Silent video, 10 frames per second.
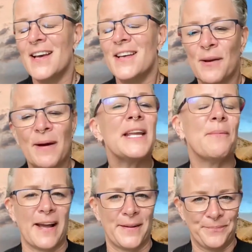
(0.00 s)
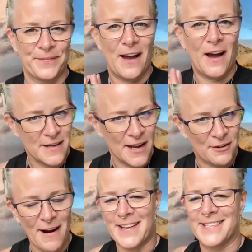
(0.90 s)
So anyway, I
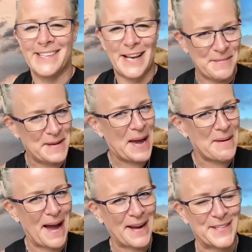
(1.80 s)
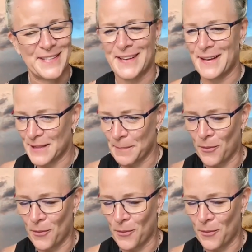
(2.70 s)
digress. Let me get back to the